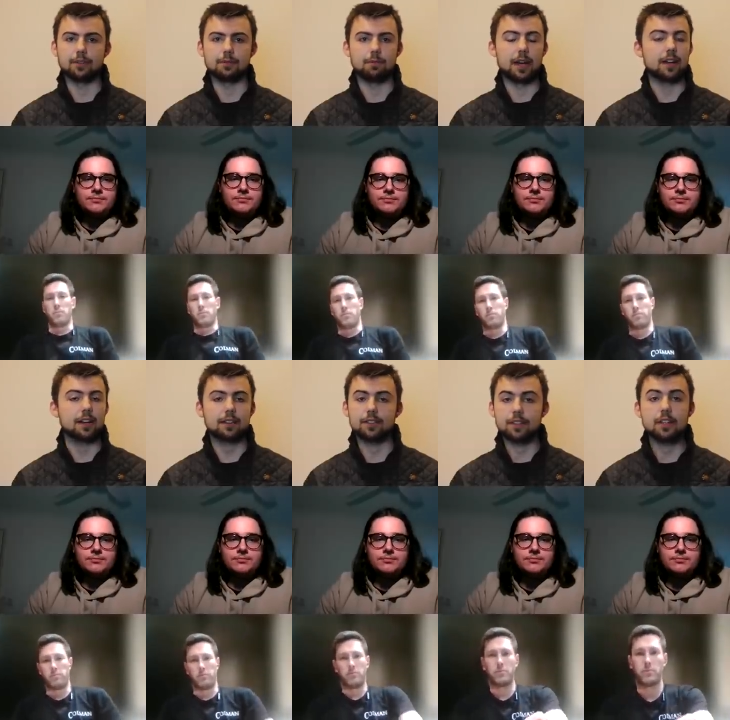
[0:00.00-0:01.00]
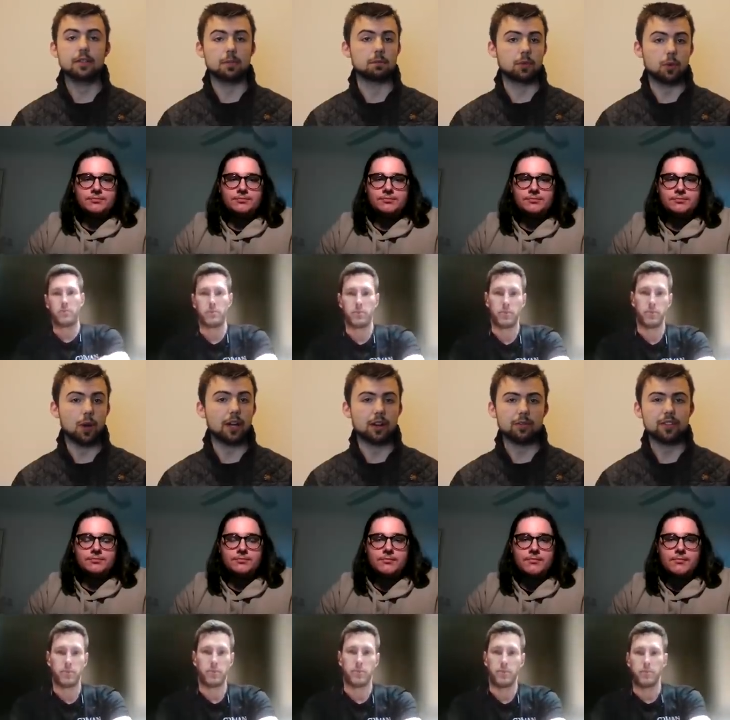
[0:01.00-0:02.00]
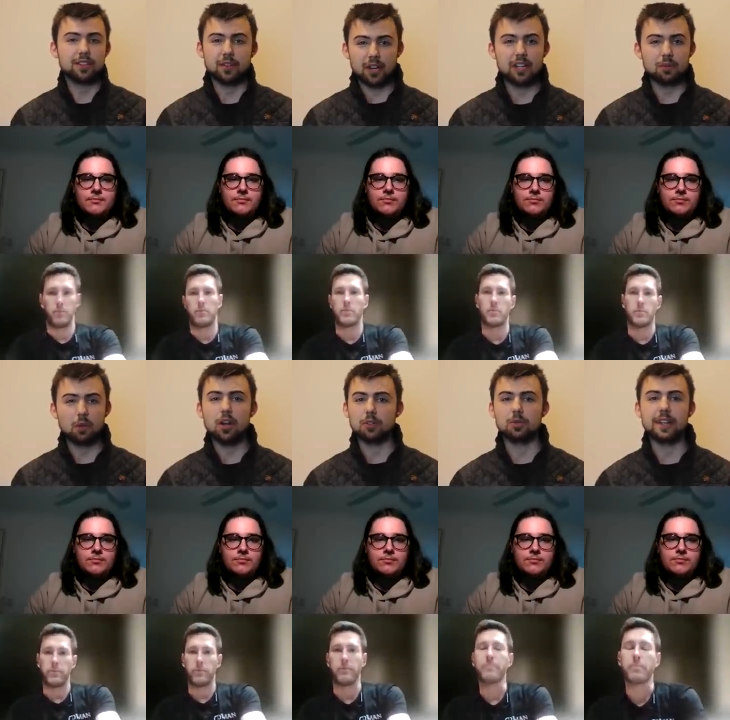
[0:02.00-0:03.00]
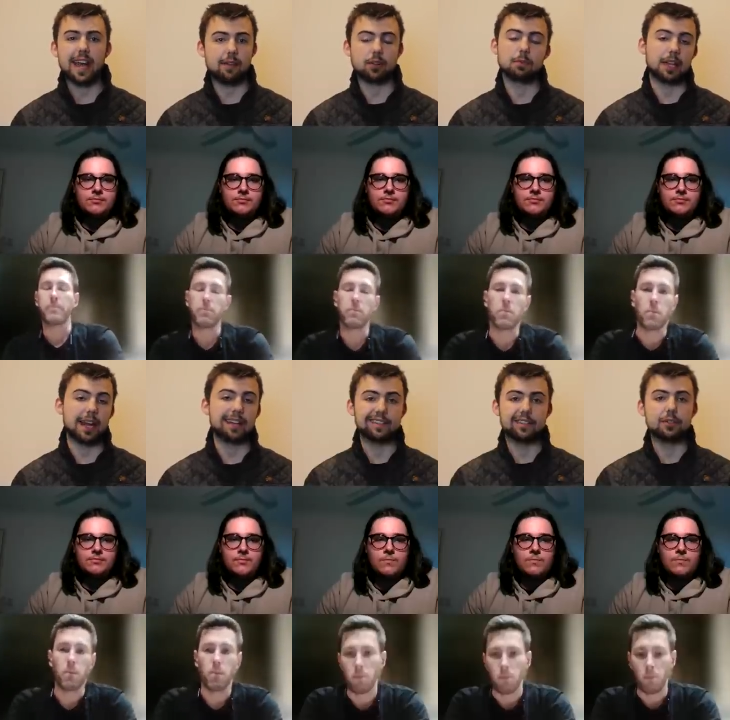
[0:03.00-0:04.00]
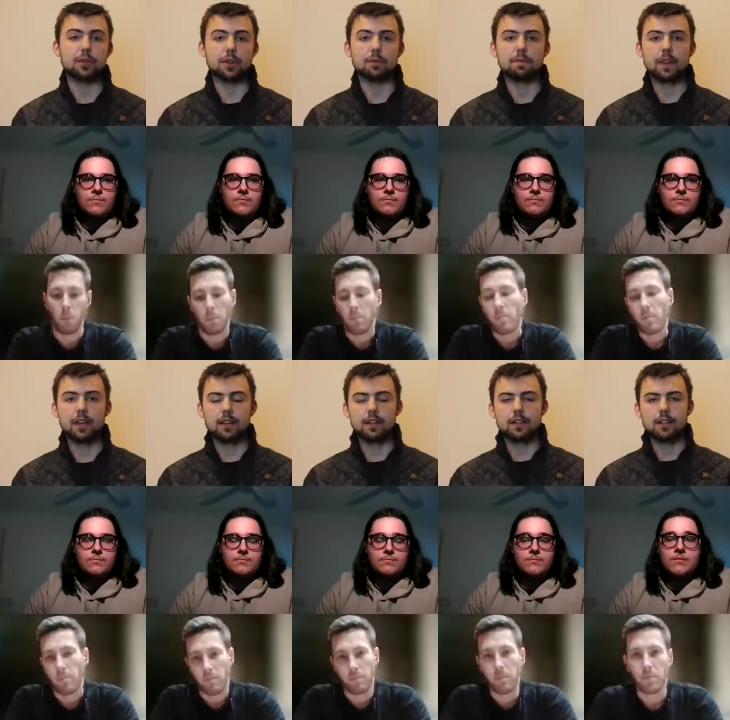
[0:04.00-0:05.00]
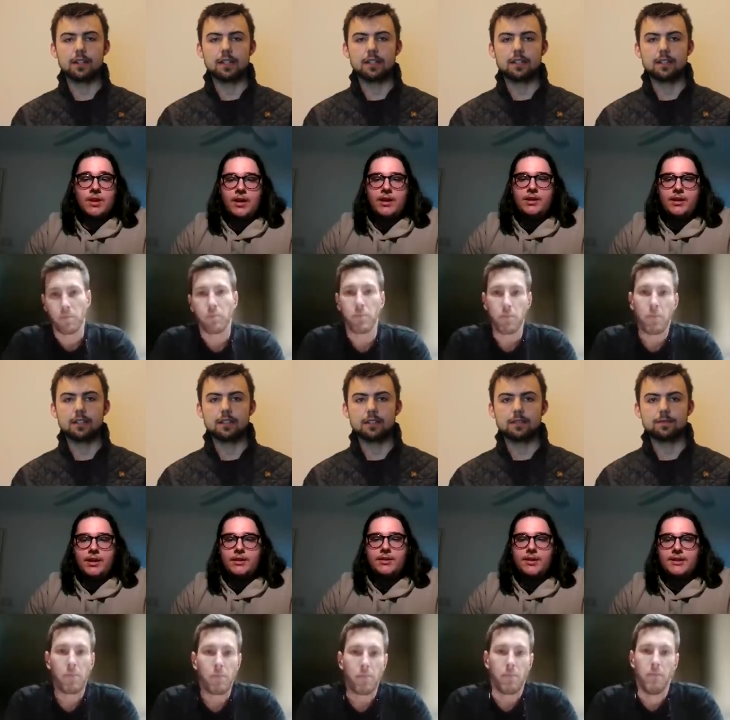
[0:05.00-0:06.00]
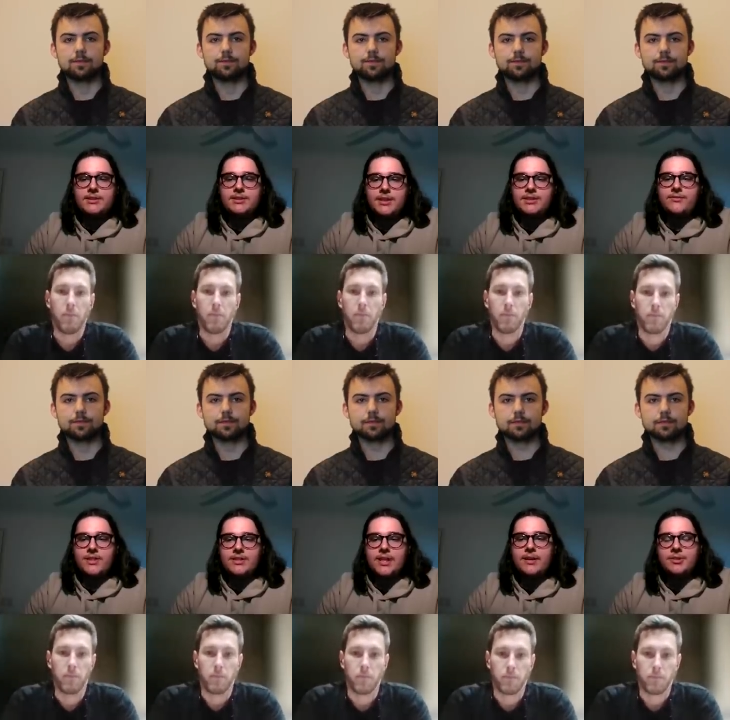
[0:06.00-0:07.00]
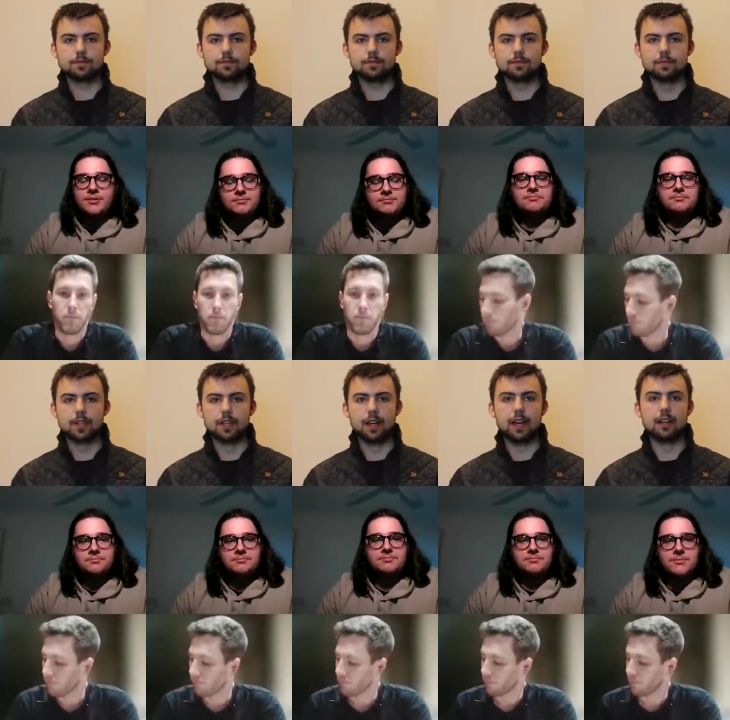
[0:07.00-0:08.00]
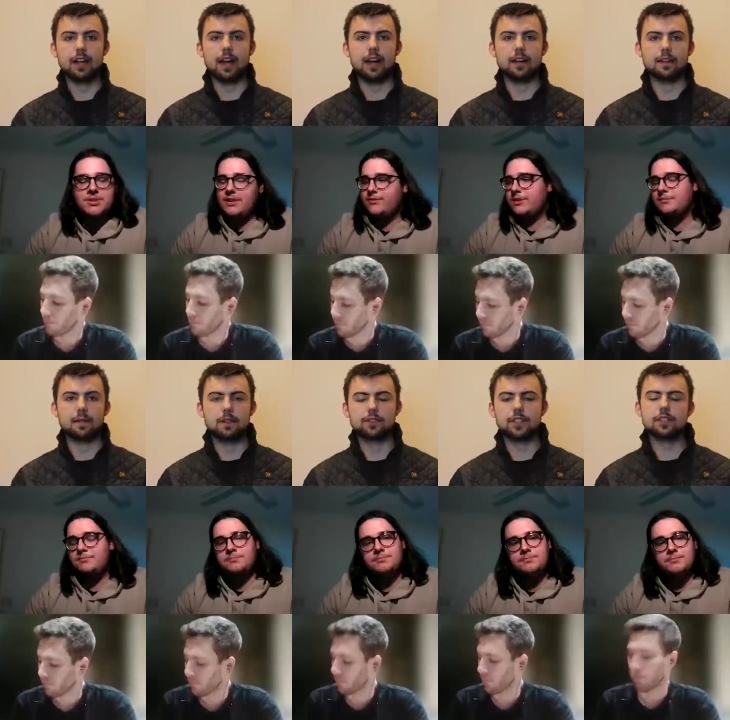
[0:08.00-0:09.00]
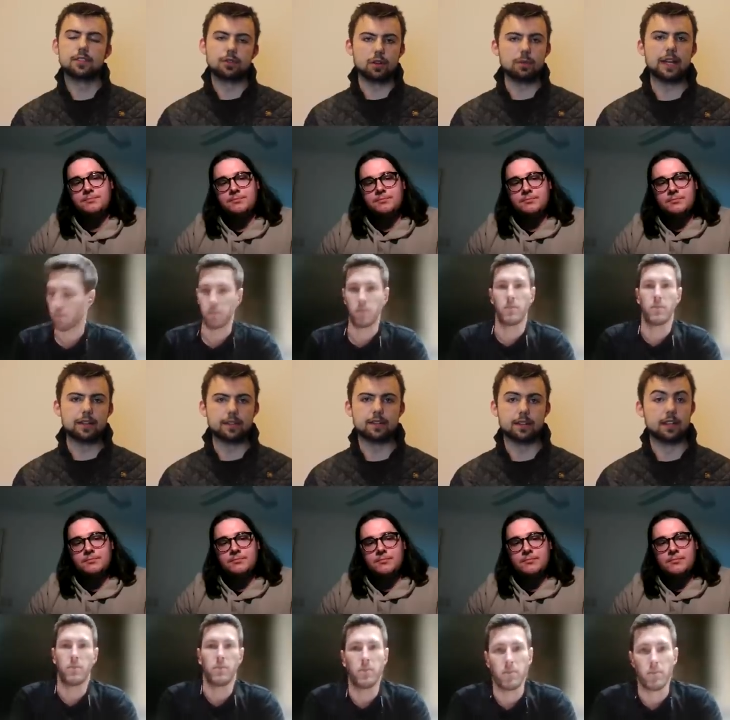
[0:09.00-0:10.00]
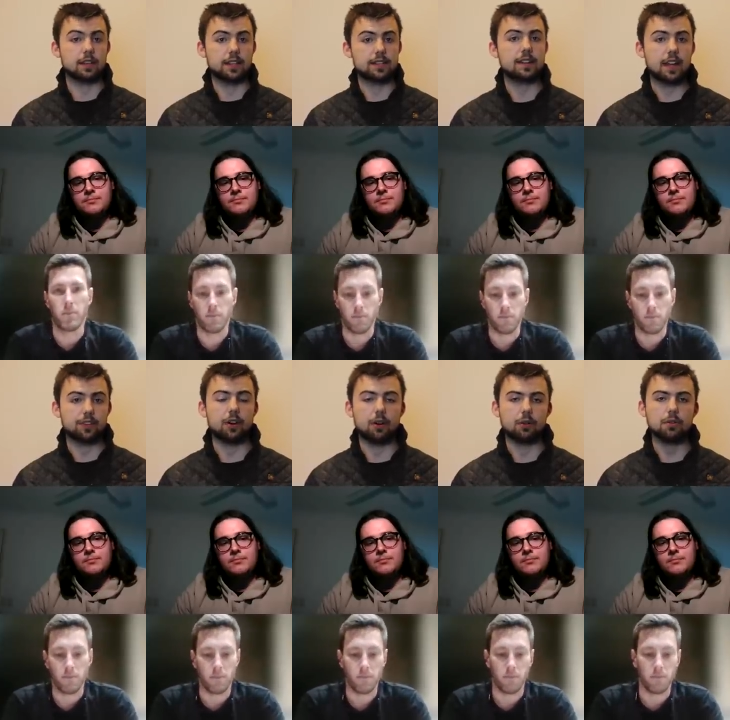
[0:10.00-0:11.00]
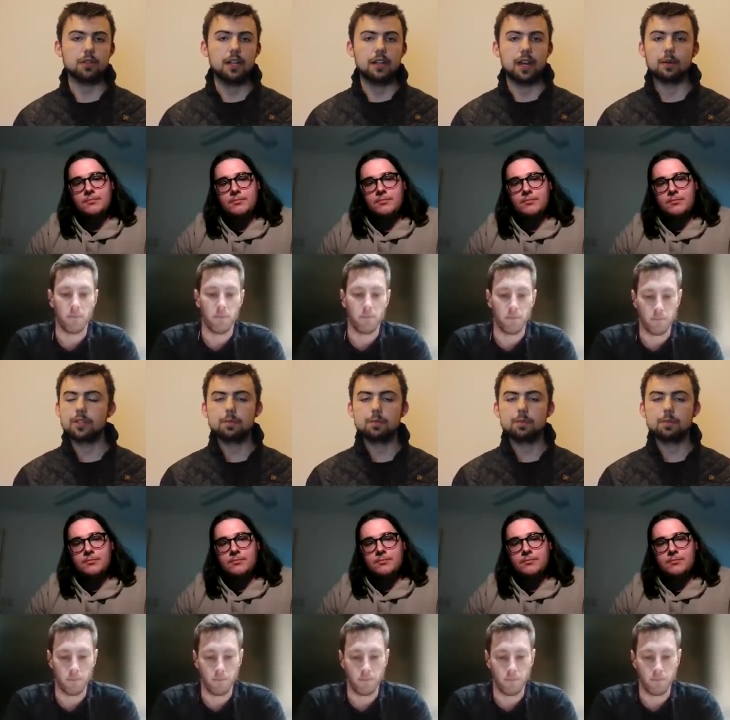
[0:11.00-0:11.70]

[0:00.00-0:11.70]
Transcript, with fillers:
Speaker 1: our meta. You see them quite often, so it is worth really having a plan to deal with them. Yeah,
Speaker 2: no, that's that's fair statement.
Speaker 1: Most and definitely. just talking about this list as a whole, uh,